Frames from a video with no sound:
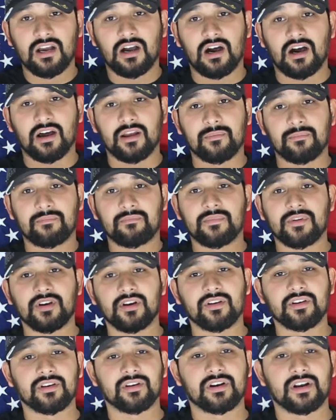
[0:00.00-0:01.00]
on,
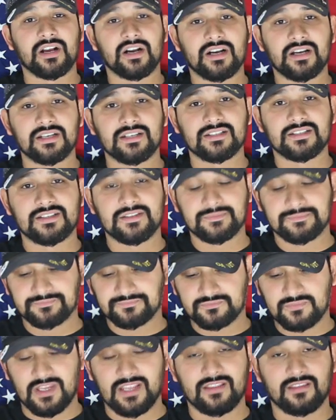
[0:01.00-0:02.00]
your guns
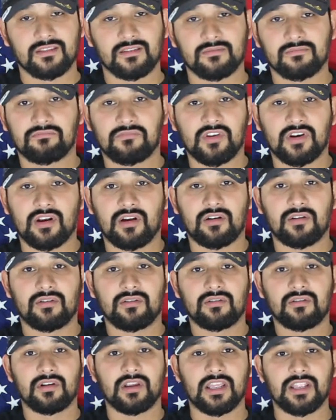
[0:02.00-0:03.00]
in
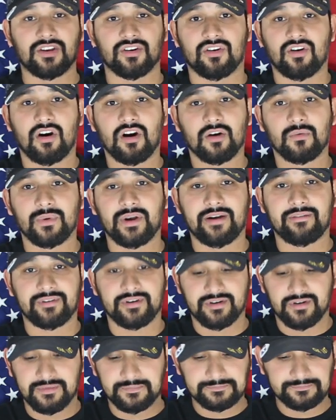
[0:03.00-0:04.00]
your car or
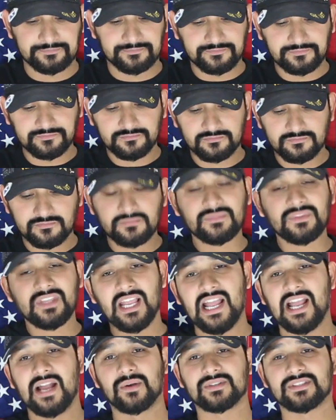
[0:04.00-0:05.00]
whatever,
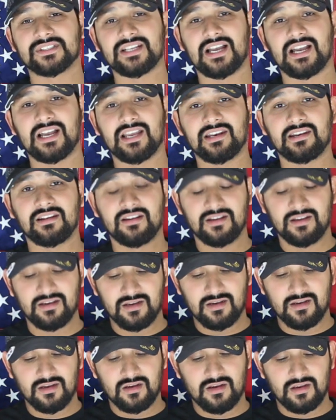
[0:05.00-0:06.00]
outside,
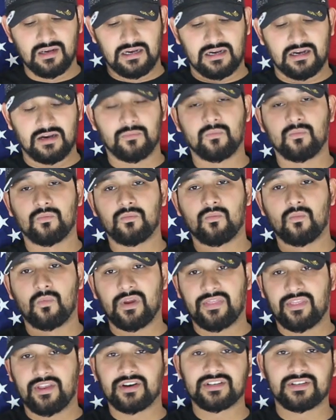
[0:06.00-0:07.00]

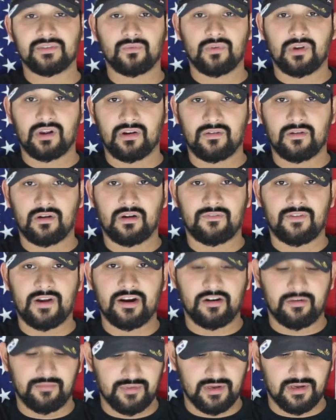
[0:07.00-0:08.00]
when there's a
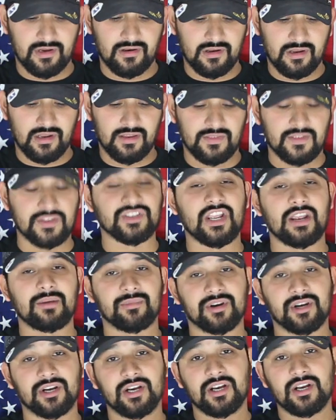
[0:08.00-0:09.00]
firearm in the
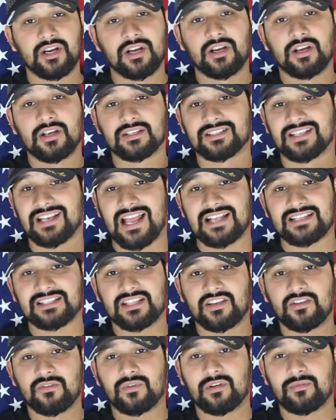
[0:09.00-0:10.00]
chamber. So the last
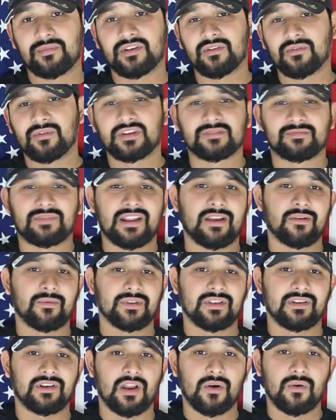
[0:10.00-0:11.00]
thing you want to be doing is playing
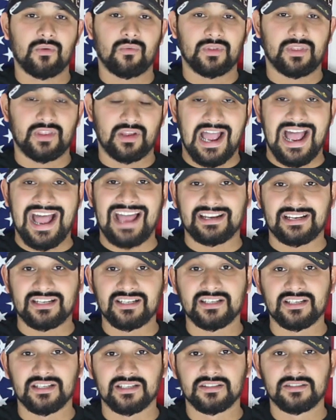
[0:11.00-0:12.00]
with the hot
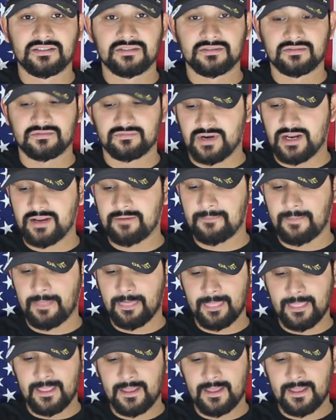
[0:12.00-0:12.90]
gun, right?